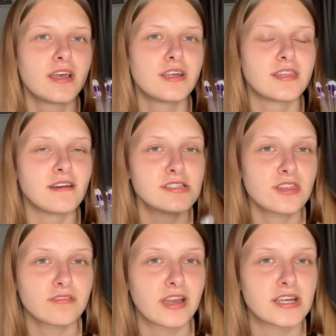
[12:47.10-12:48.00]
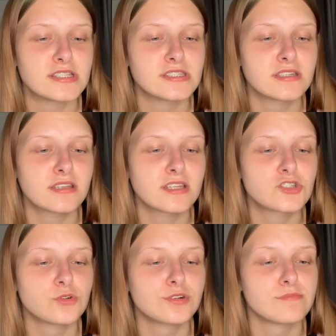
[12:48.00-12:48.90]
there is a thread that
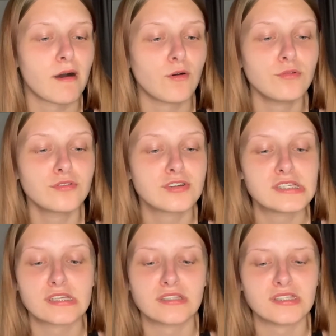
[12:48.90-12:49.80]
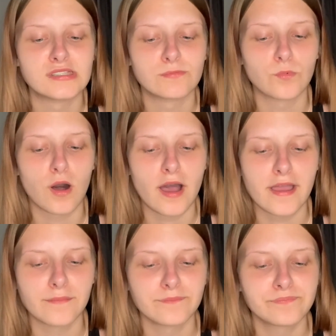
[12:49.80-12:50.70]
talks about all the reasons
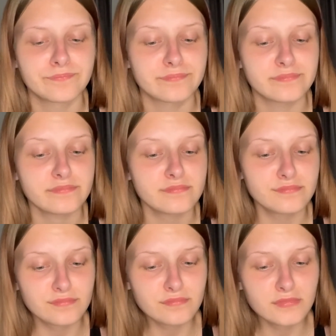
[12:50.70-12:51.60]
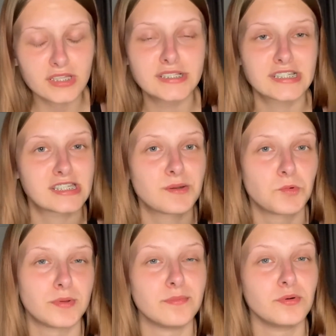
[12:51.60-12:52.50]
why
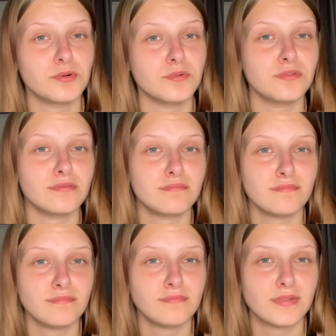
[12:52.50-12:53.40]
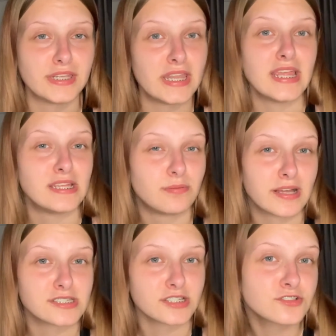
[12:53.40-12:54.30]
disabled people need
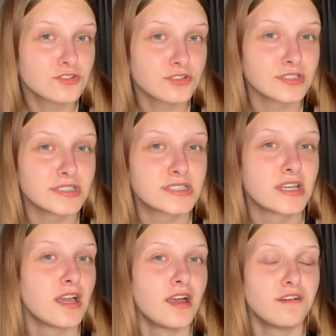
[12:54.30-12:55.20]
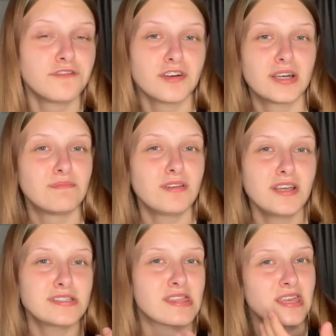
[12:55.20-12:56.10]
plastic straws for
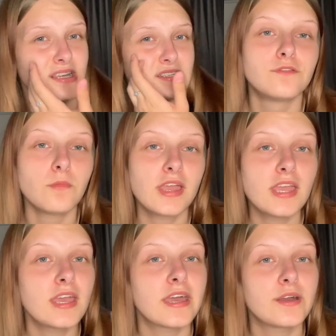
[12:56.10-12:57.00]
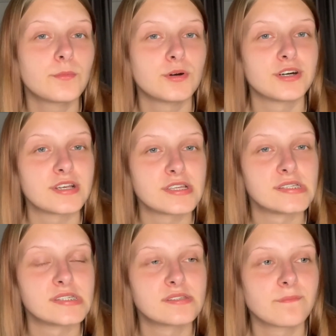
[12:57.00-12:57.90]
loads of things. For me, it was